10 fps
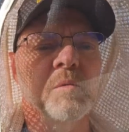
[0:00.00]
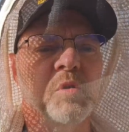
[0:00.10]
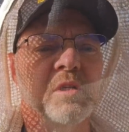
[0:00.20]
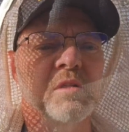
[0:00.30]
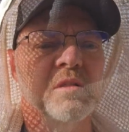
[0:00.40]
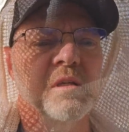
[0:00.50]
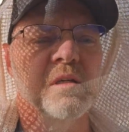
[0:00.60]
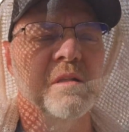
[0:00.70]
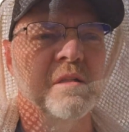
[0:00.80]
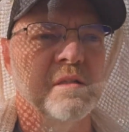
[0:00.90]
I'm gonna
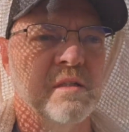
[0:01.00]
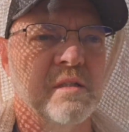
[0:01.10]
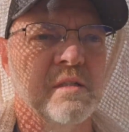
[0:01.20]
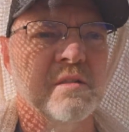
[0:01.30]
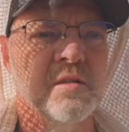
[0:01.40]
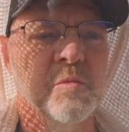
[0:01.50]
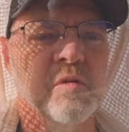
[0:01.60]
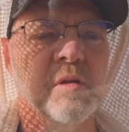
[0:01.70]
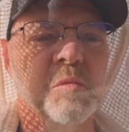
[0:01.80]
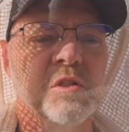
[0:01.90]
sell, and some of
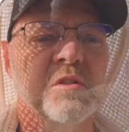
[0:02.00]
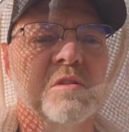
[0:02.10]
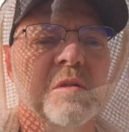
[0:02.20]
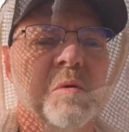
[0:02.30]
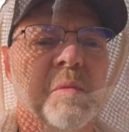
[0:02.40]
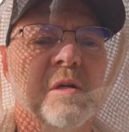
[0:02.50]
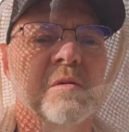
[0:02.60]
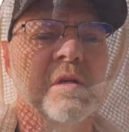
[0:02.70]
them are just some of my own